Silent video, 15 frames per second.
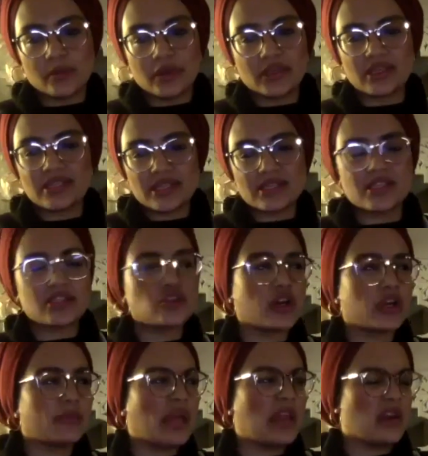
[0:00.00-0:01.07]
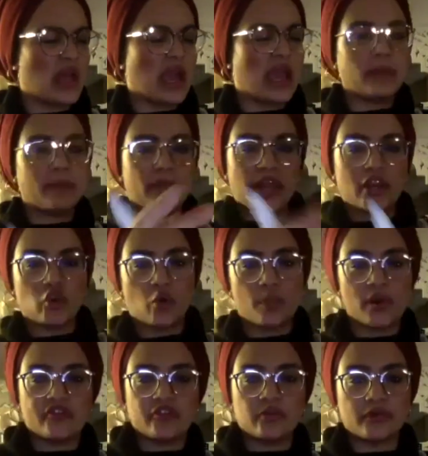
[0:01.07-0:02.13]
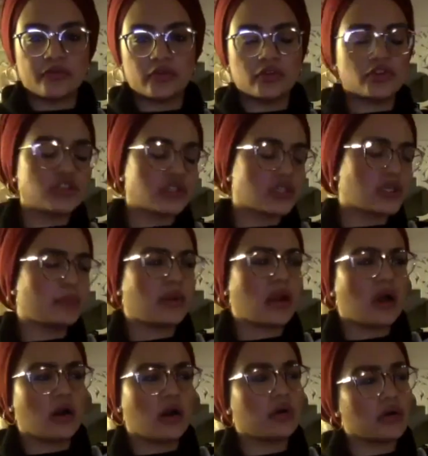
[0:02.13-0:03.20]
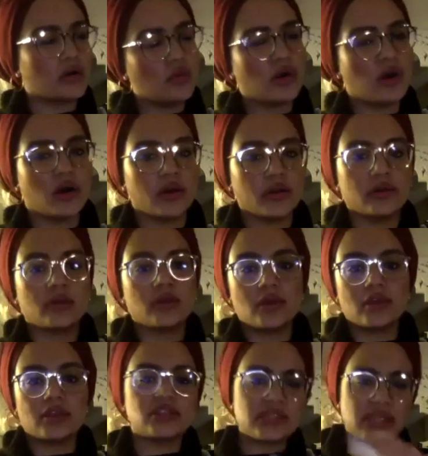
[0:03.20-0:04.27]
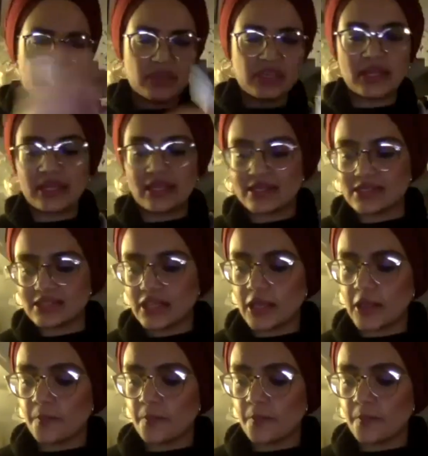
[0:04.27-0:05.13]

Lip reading: Like, your sister's not going to be like, no, I ain't buying no perfume off you. She's going to be like, oh, go on, send me your list.